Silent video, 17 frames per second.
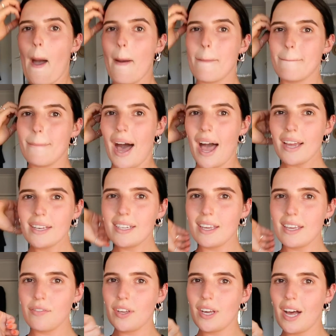I might
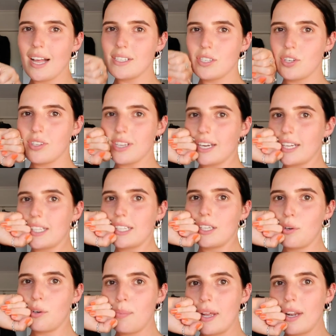give you guys just like a
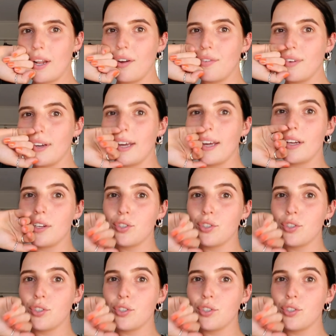little bit of a